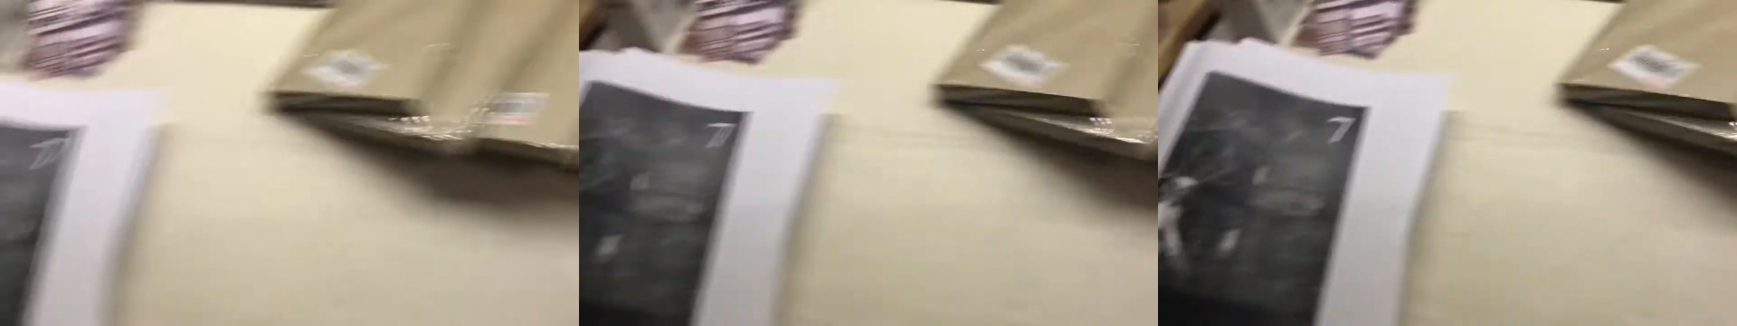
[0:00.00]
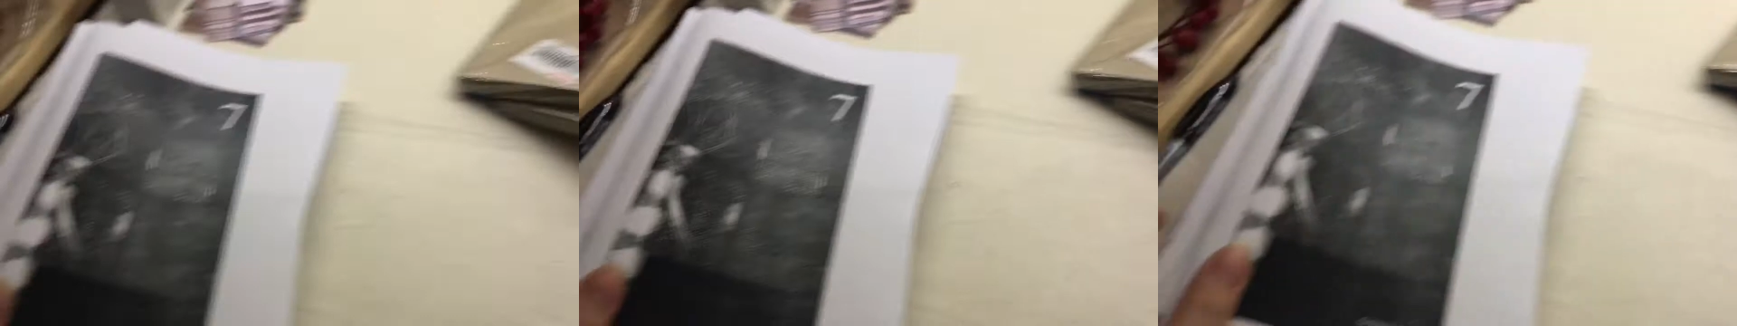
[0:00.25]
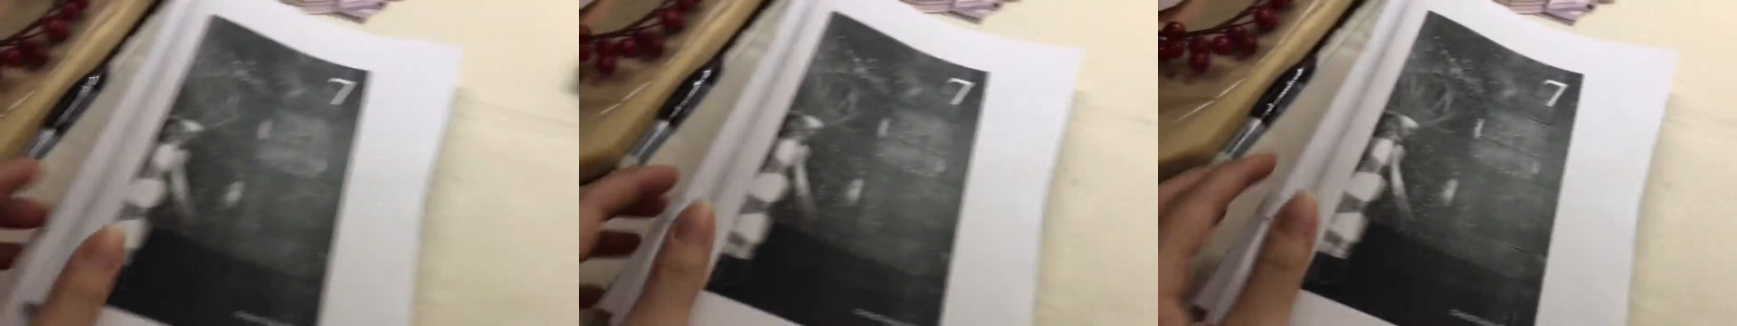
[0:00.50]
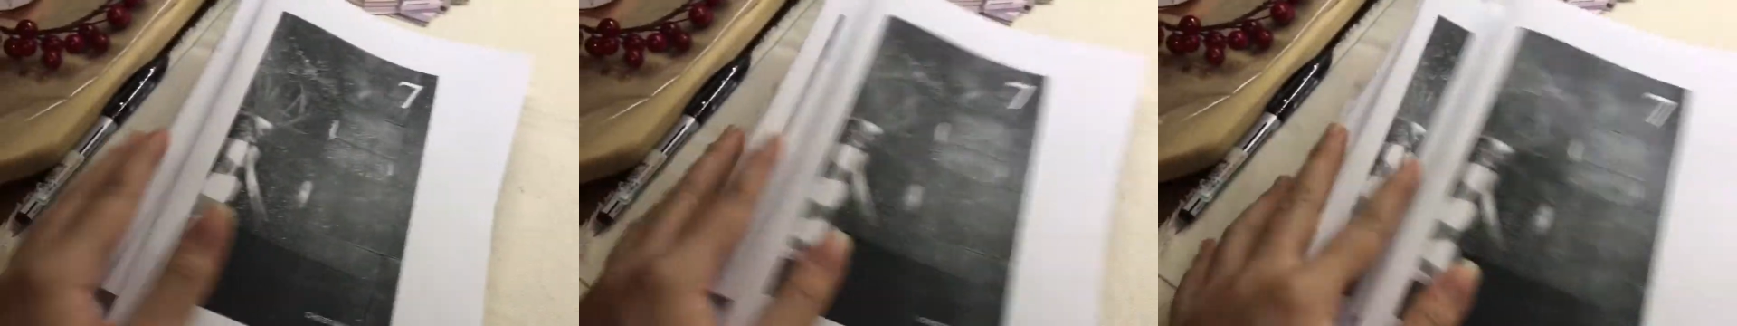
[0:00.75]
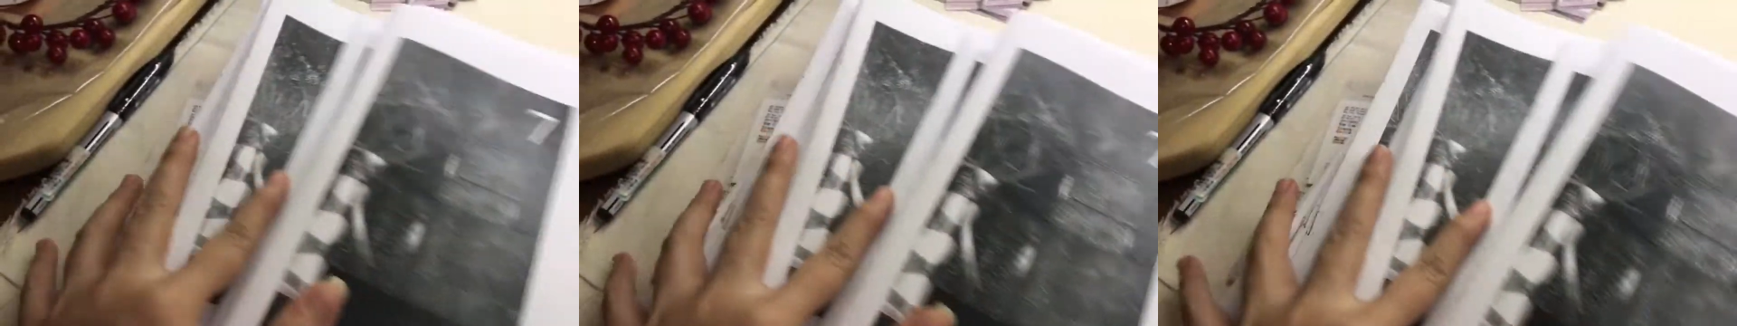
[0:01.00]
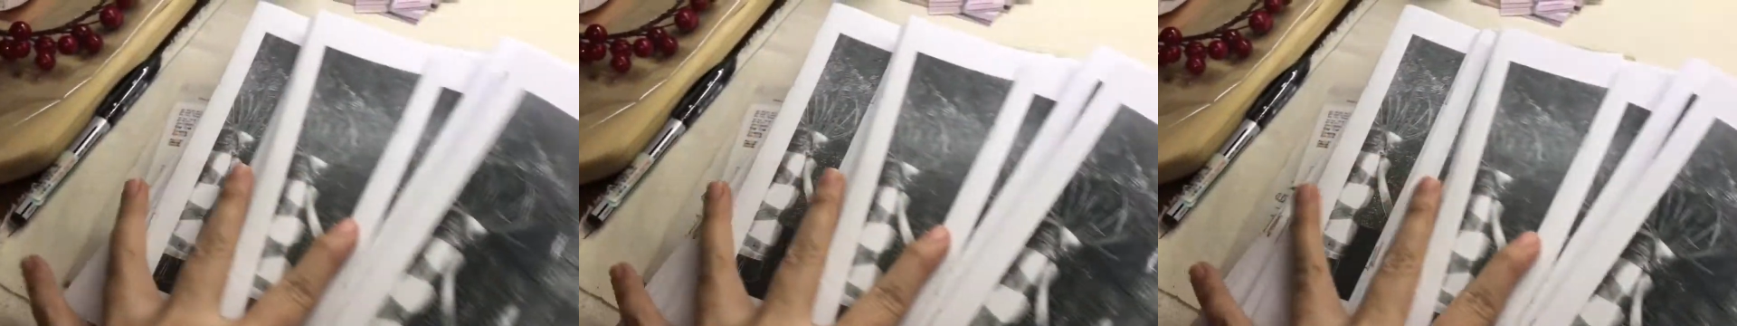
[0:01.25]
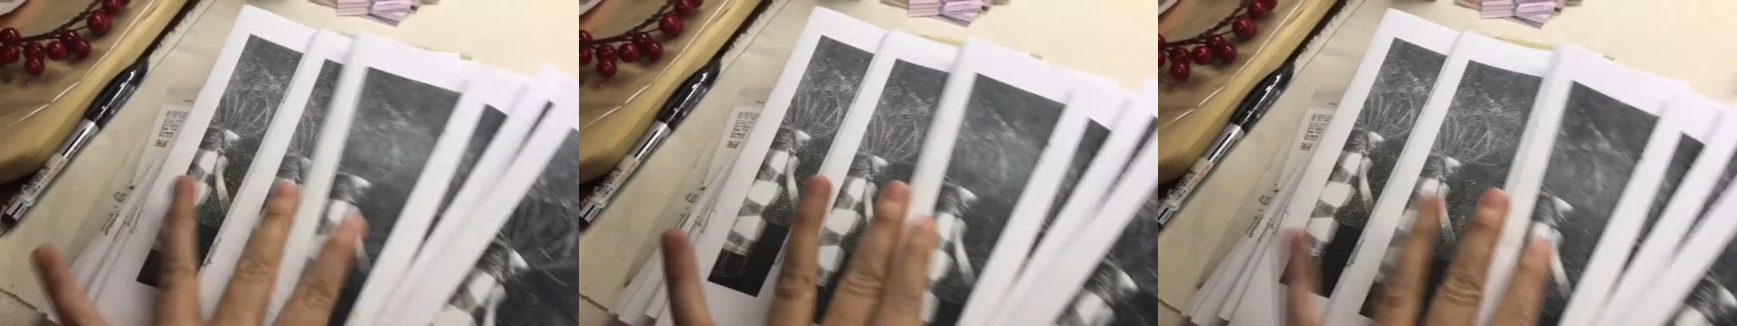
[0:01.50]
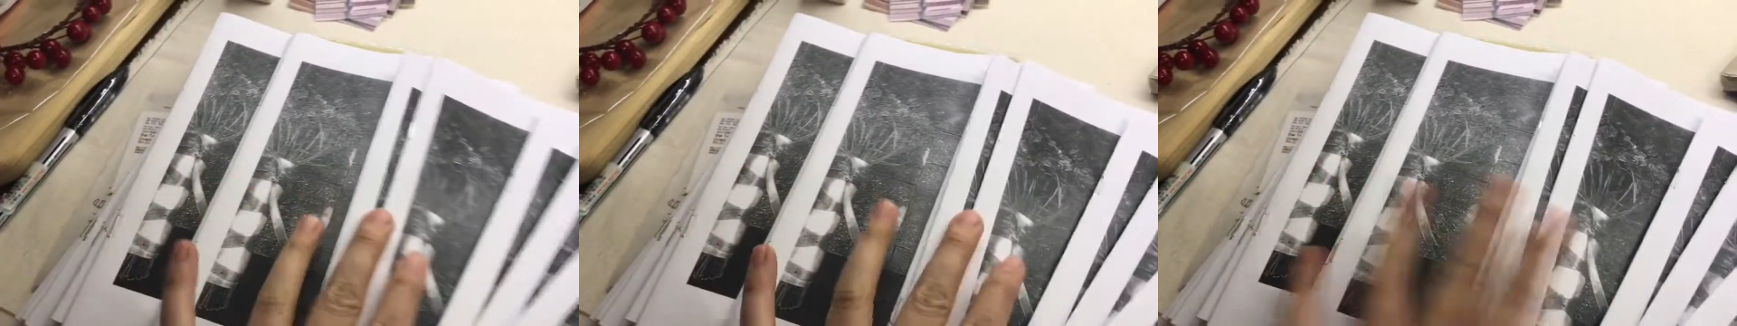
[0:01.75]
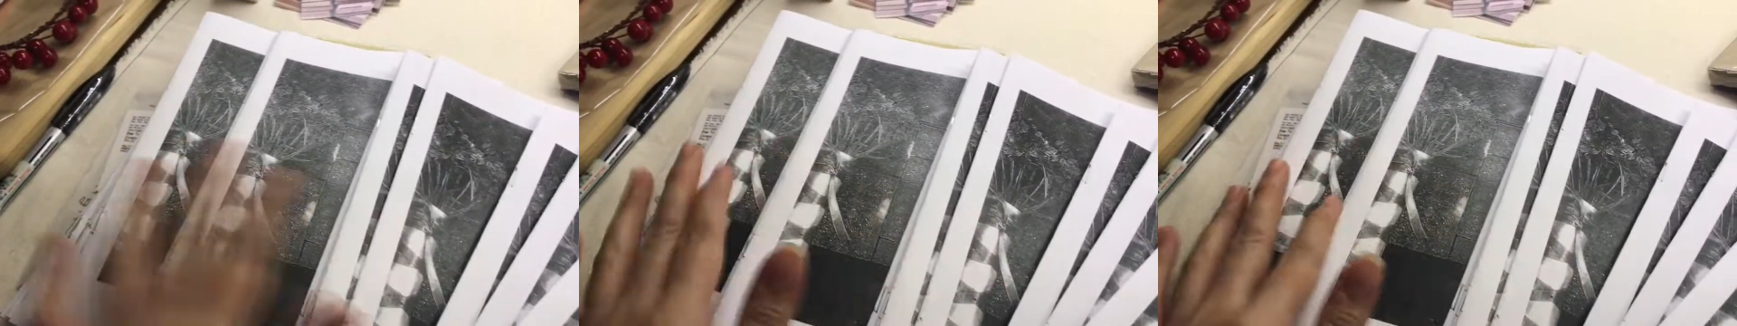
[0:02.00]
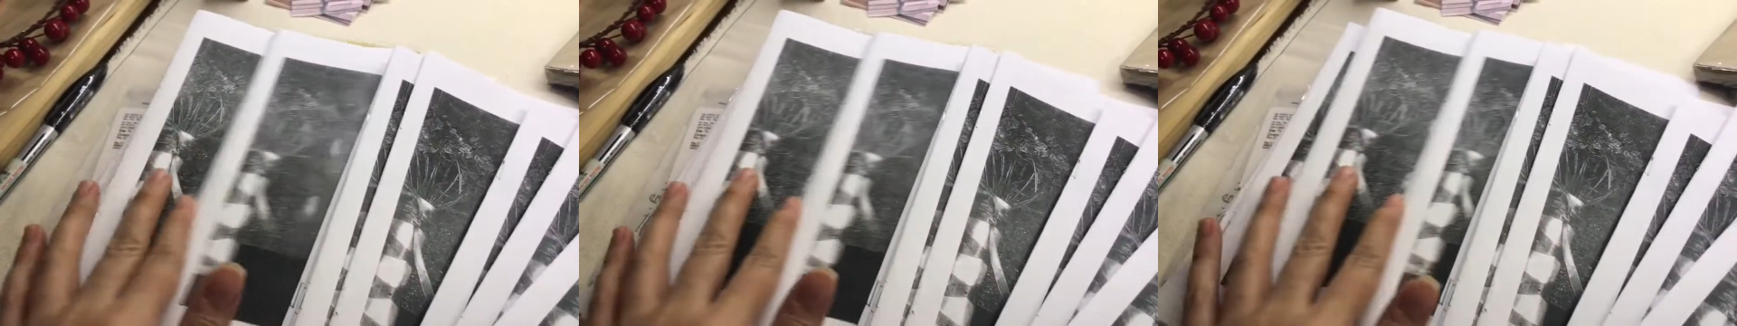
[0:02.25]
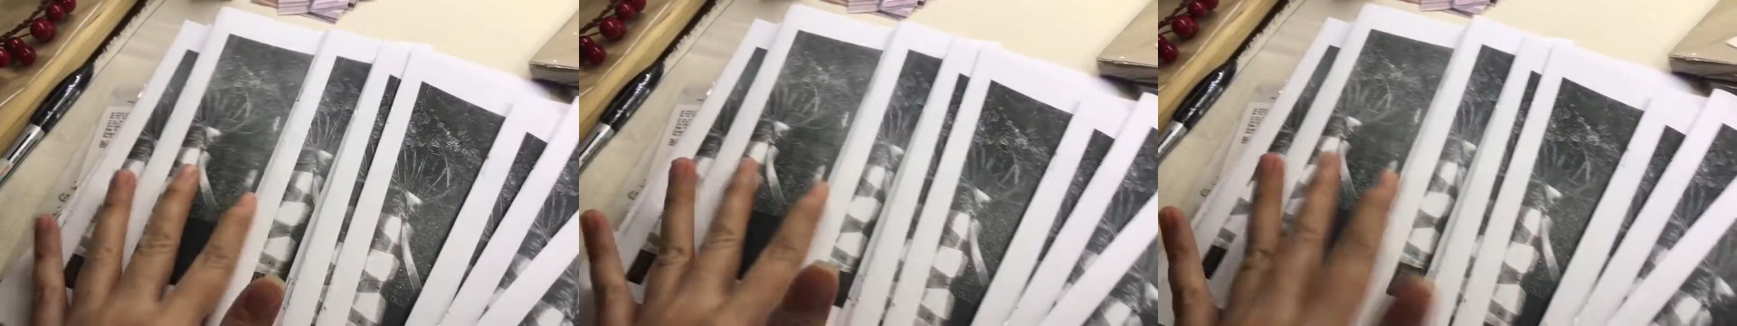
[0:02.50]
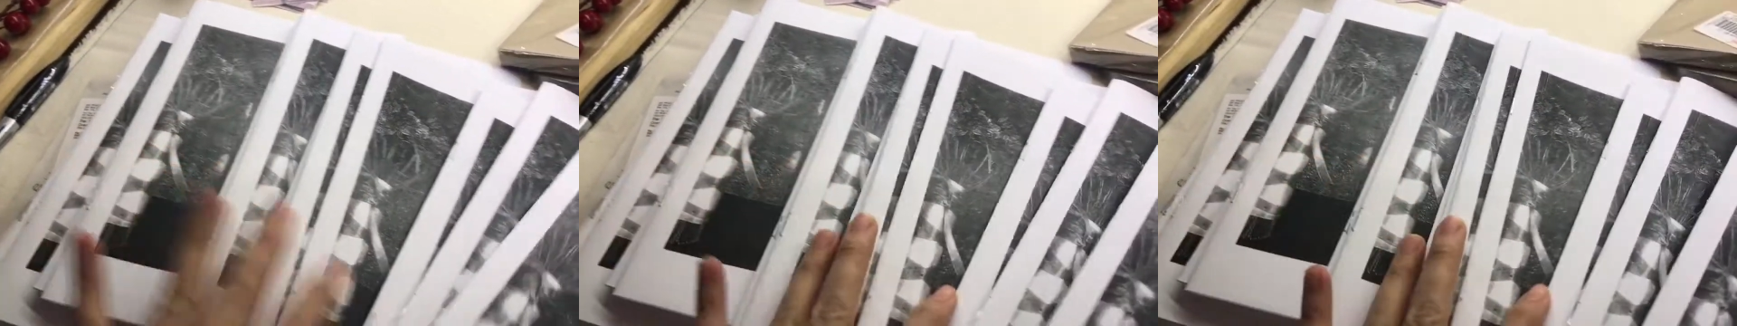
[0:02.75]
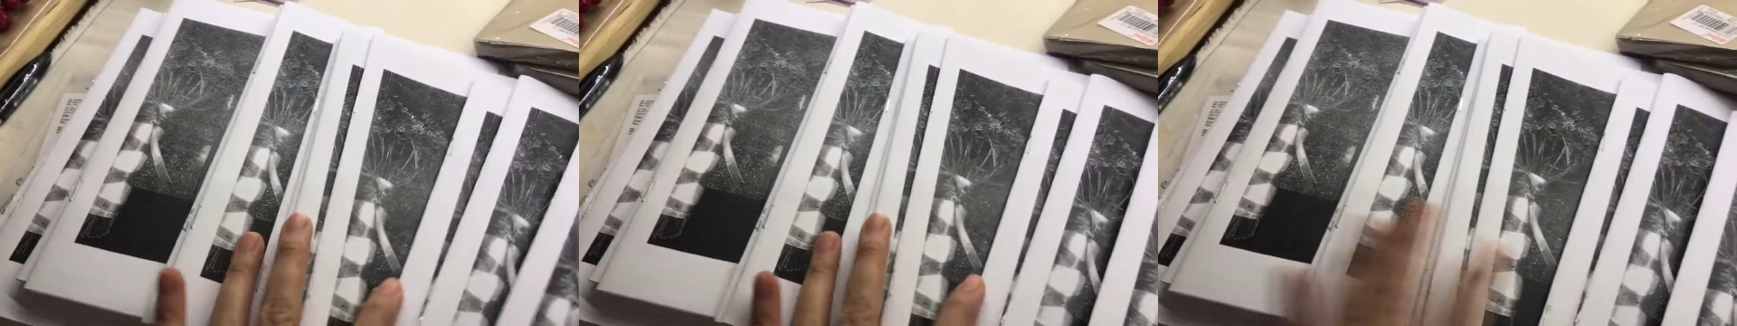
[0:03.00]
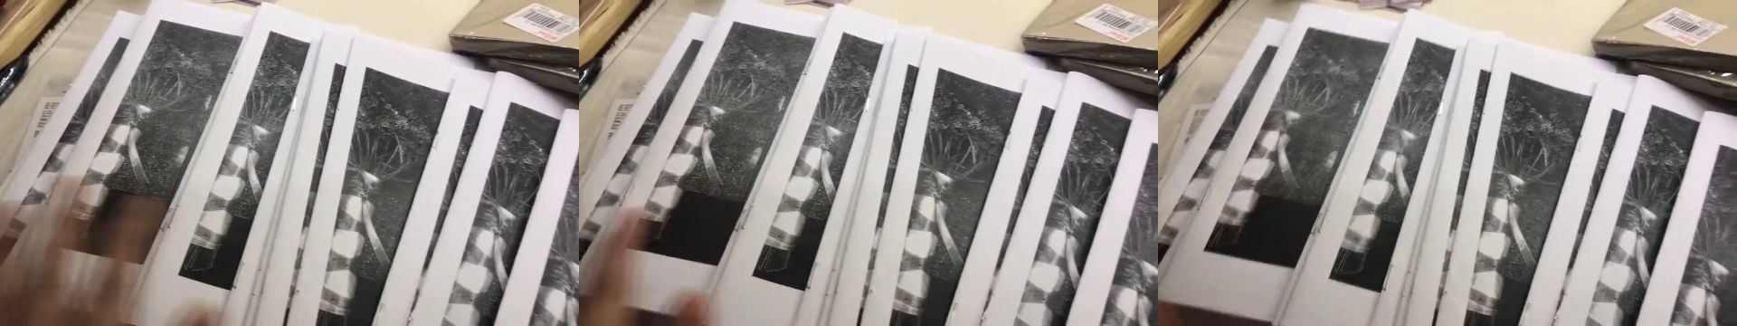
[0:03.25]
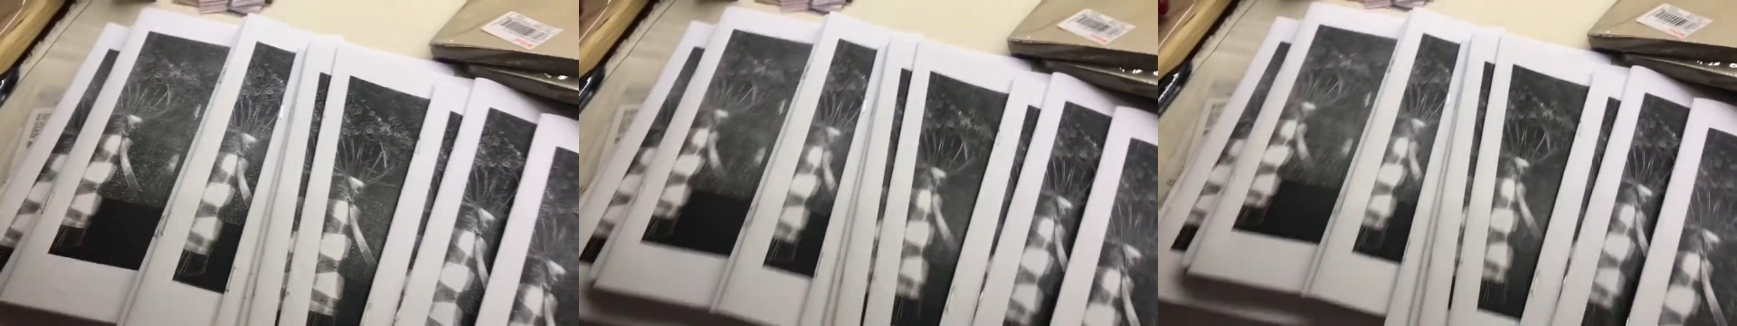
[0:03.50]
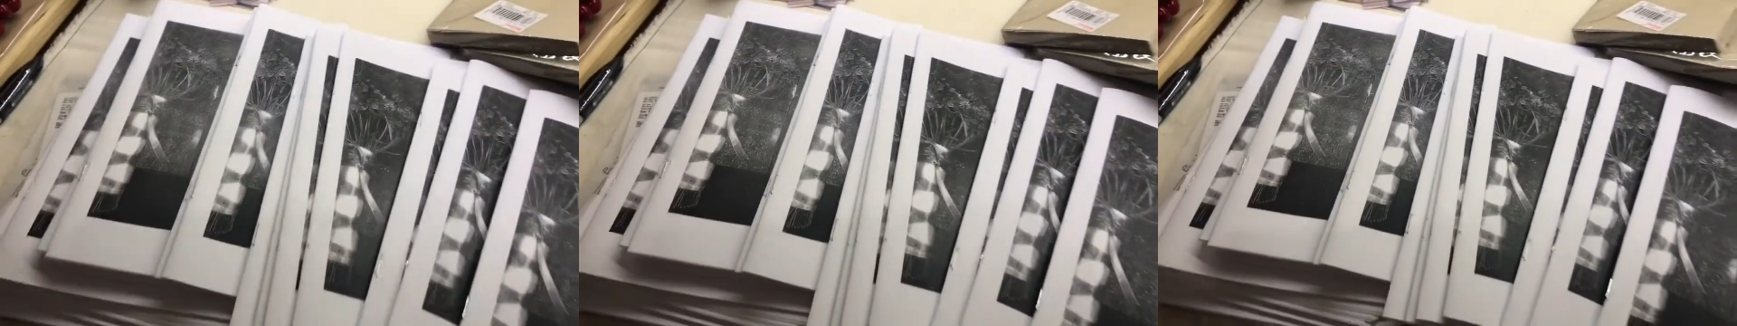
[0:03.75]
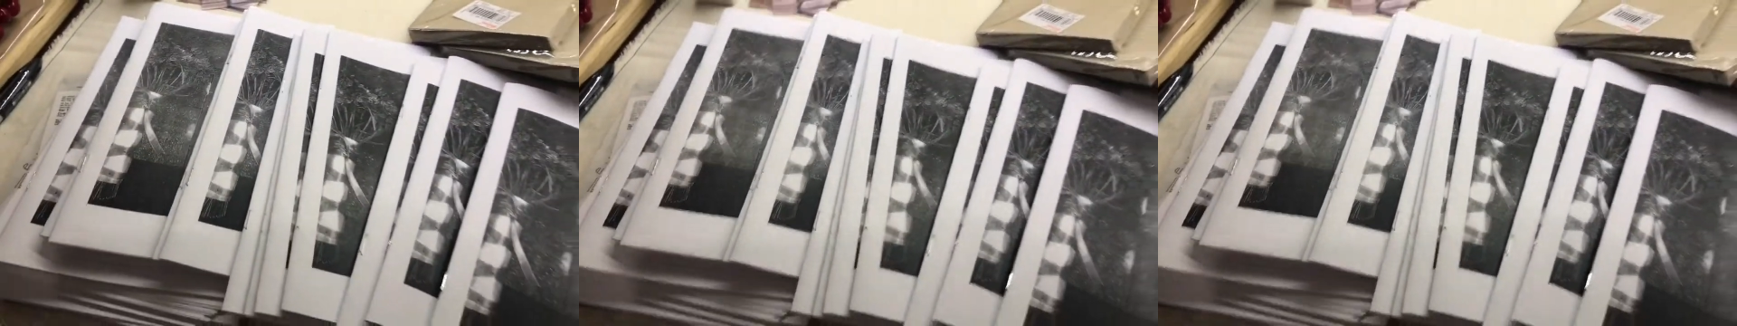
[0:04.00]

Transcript: (no speaker visible)